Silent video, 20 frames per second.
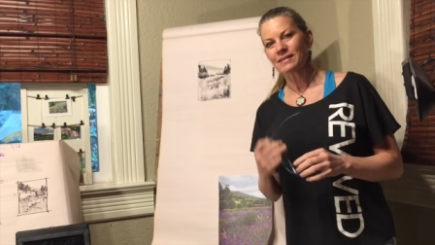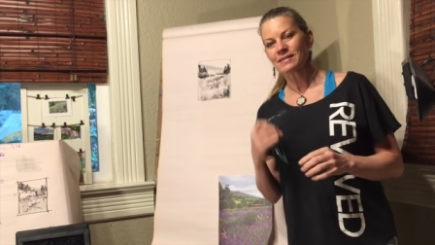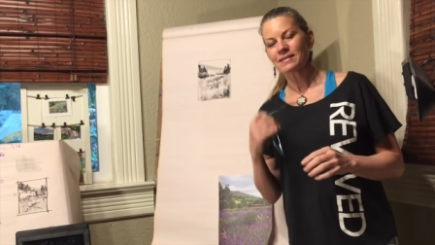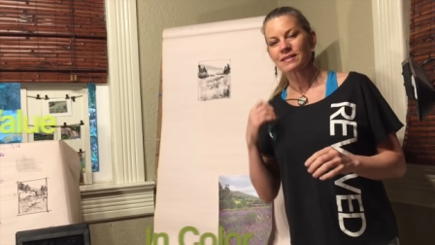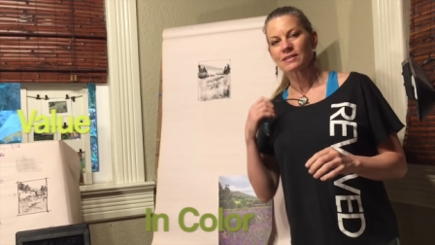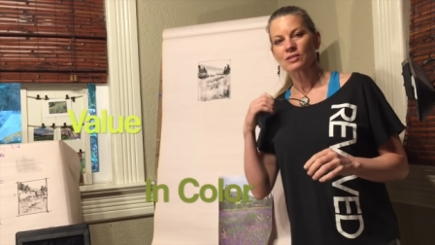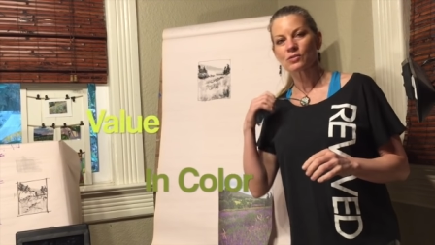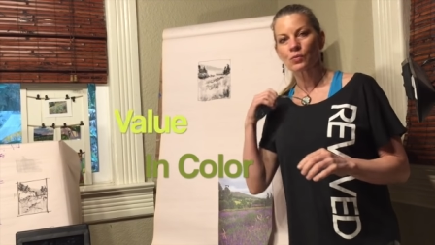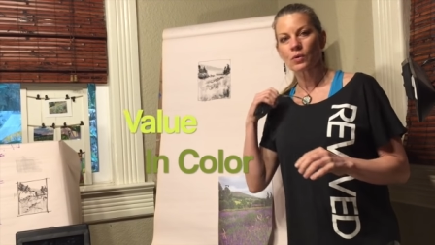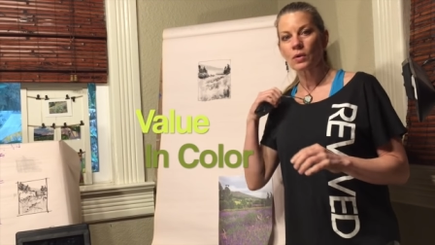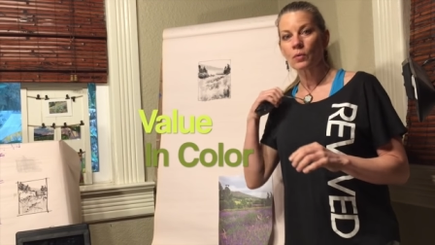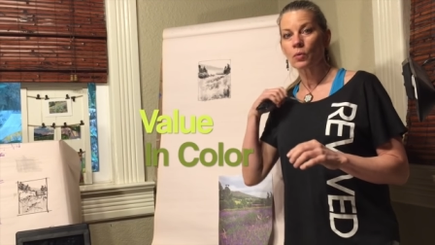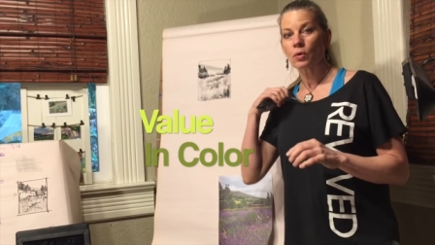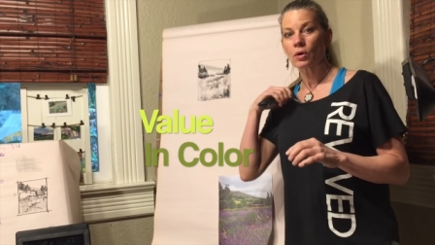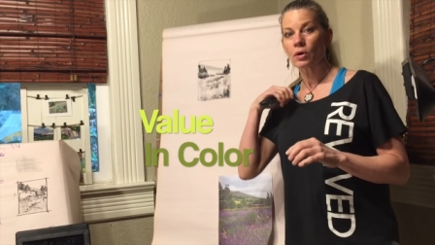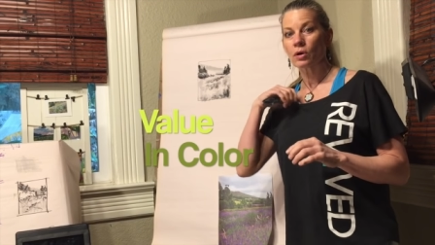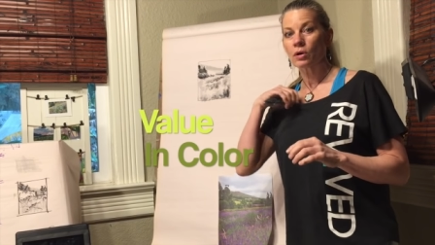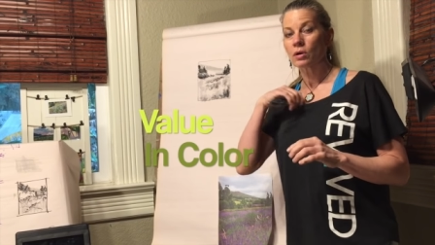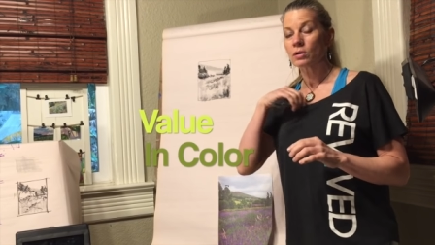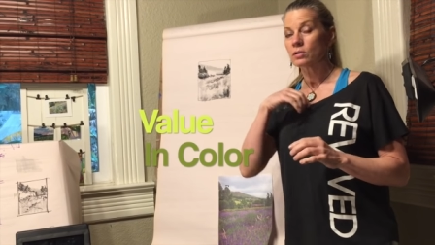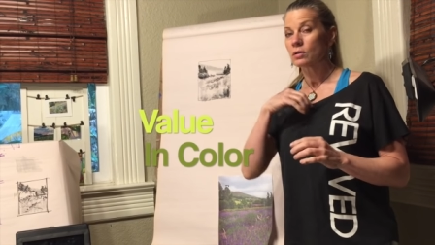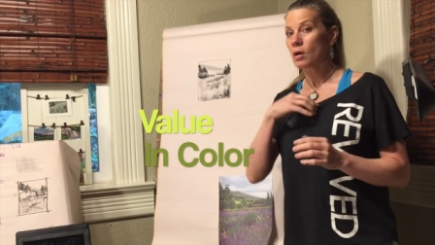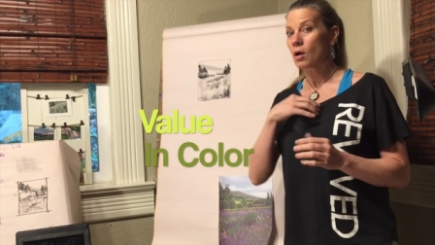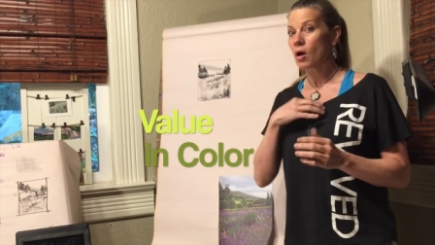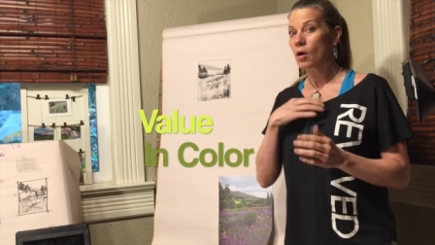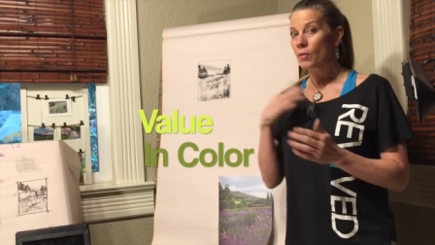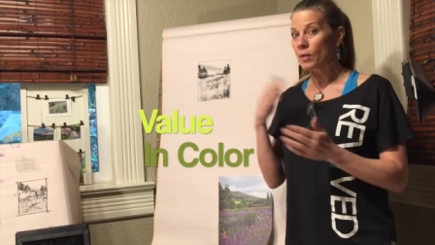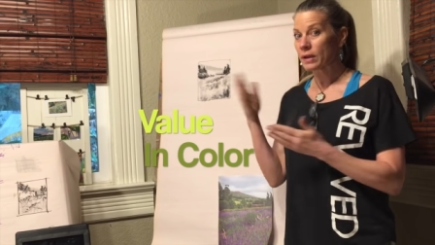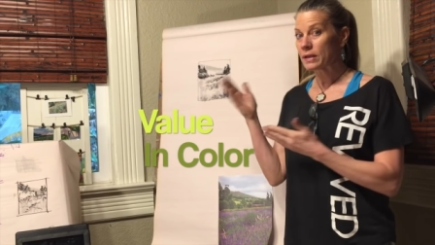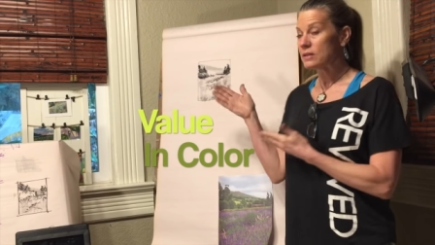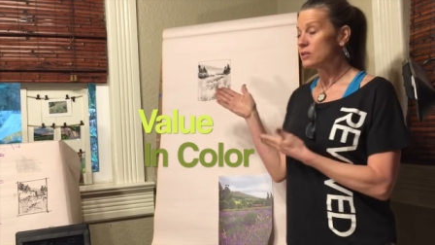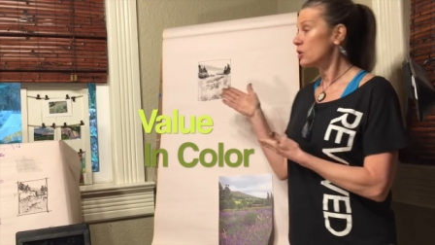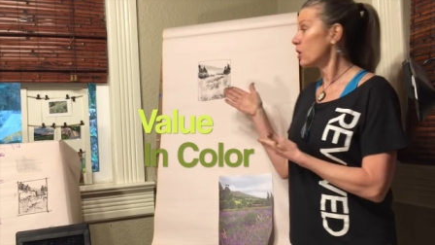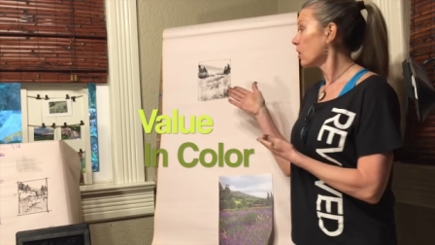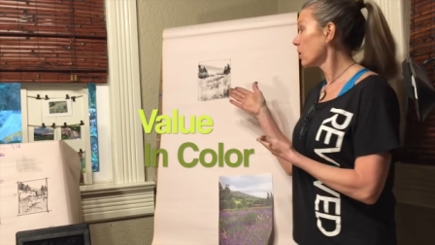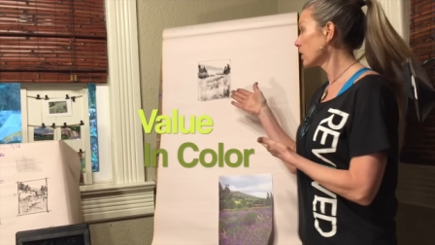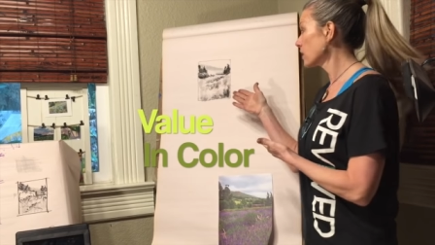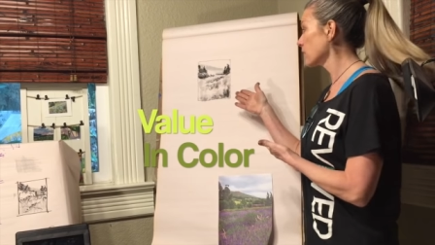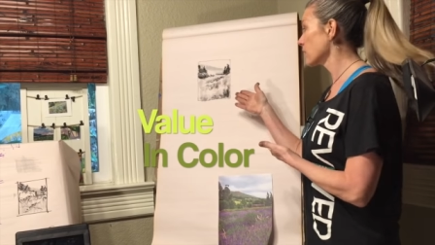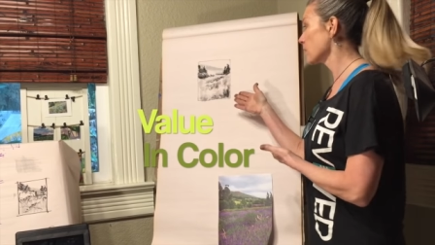since we were already
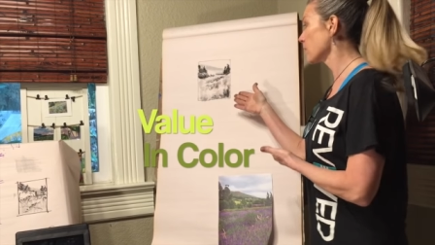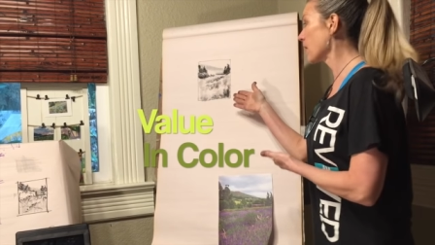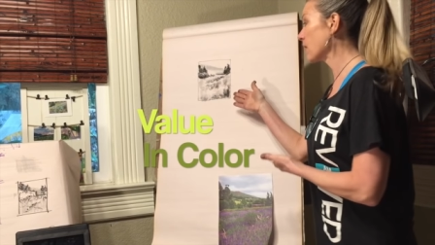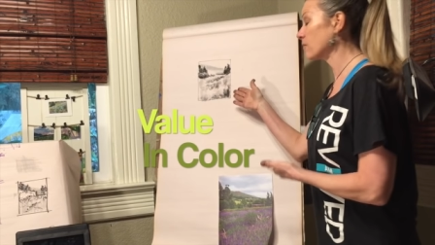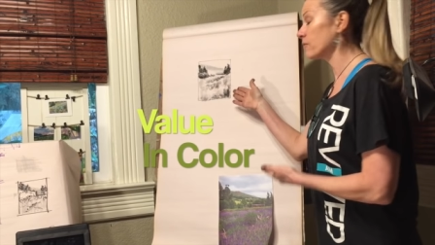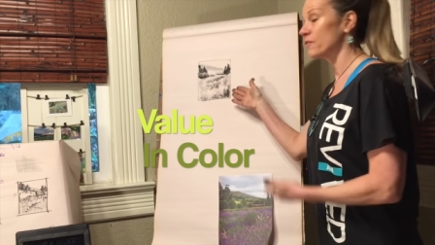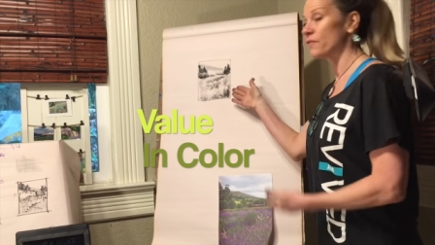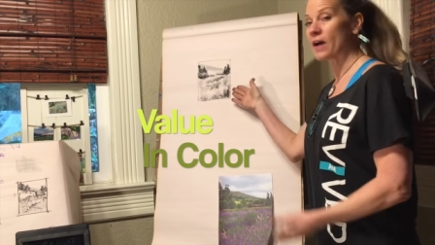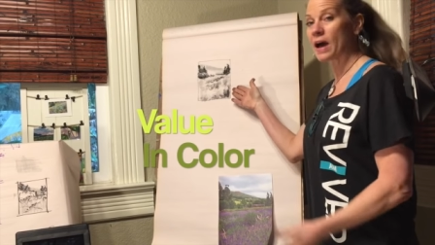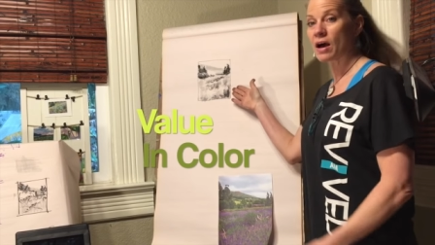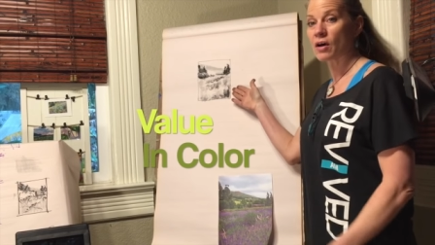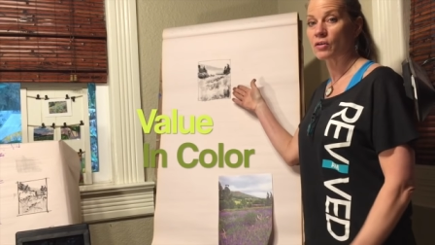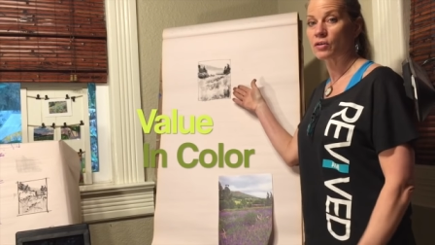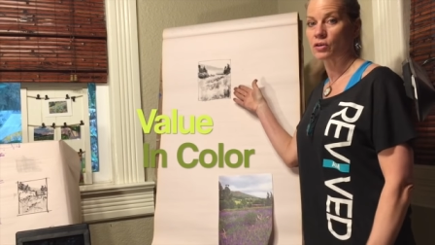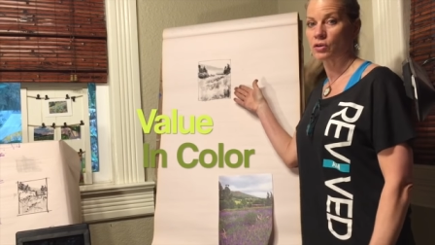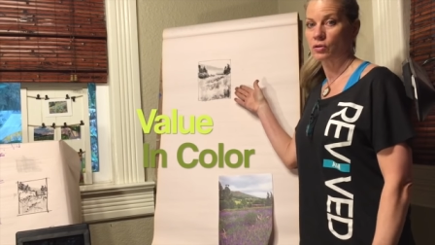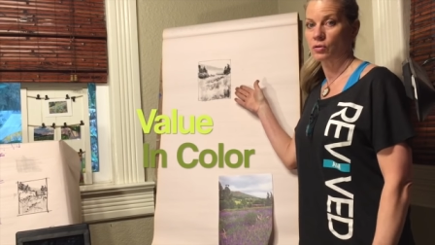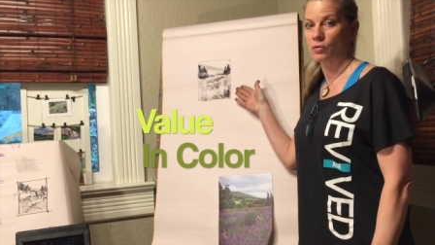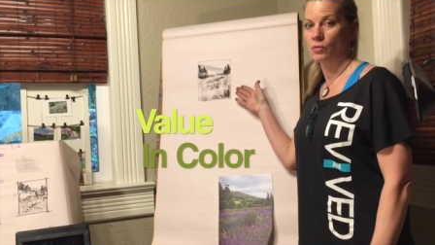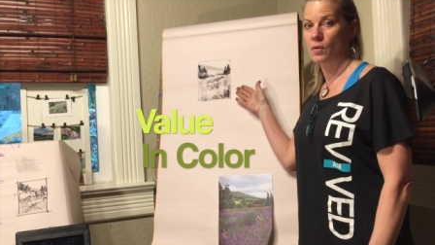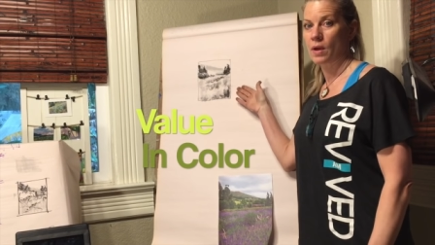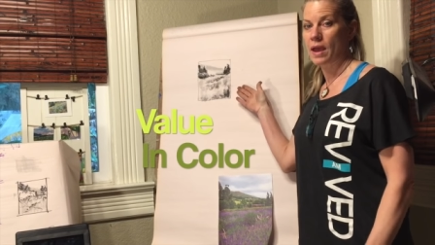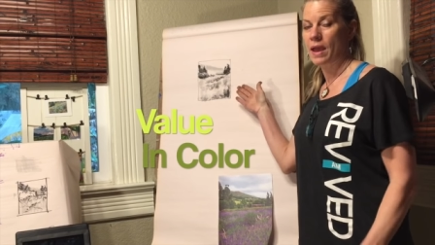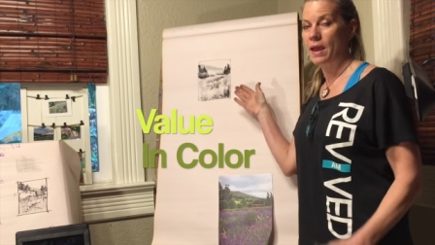talking about value